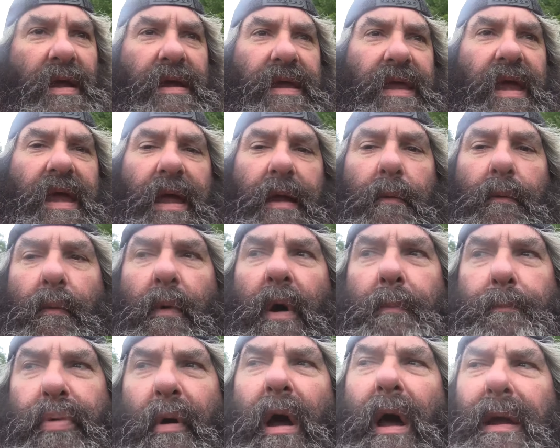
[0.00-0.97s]
Again,
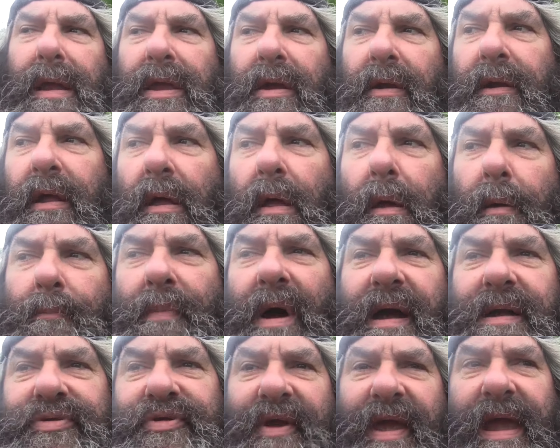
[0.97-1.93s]
what brought you to
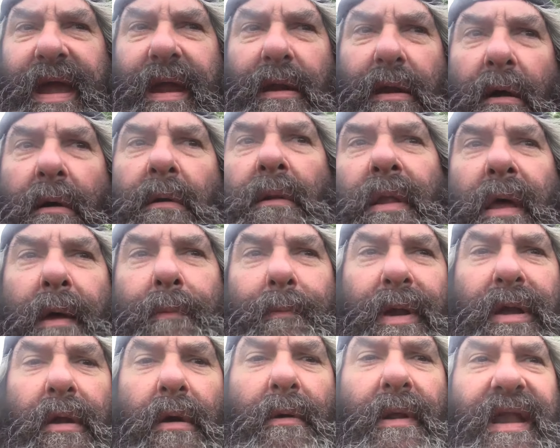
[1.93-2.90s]
my channel, let
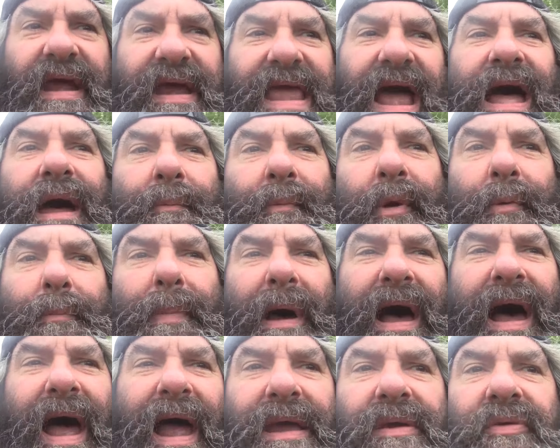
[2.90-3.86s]
me know in the comment
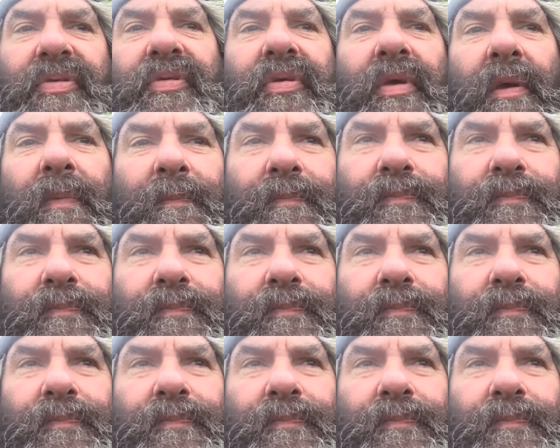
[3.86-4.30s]
box.